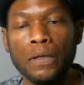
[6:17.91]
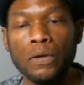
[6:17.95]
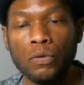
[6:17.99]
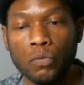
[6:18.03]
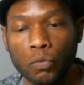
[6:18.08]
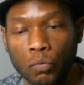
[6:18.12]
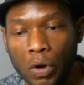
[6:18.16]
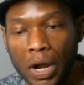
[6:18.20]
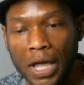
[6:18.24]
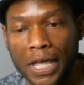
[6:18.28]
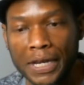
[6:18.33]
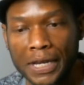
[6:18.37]

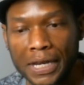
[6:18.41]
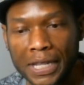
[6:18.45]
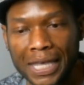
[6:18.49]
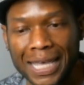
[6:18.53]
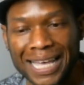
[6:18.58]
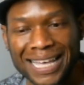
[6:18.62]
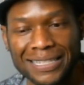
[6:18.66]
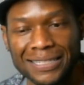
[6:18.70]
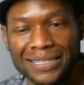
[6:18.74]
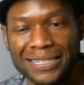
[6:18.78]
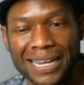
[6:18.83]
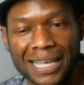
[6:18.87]
Run
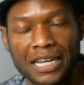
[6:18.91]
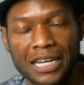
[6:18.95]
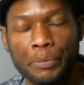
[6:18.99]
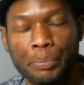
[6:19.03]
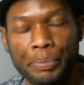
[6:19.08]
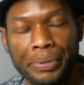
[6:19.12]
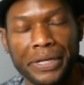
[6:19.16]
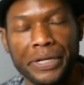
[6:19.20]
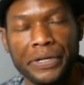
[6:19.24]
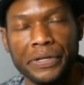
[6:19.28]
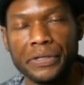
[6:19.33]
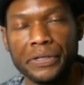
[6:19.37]
as an
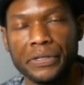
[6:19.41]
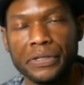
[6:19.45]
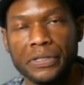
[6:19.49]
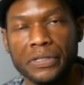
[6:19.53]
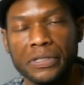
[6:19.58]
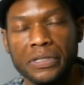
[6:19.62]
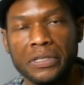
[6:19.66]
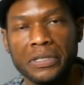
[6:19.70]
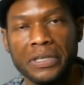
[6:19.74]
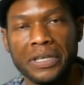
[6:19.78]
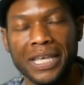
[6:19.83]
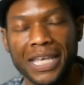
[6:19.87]
independent.
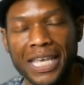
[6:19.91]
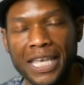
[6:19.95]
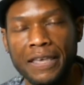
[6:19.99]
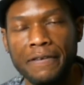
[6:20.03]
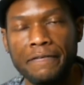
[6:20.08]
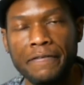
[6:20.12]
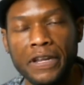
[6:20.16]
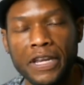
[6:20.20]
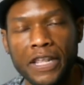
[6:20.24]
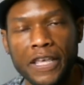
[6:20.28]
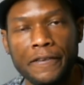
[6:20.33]
Even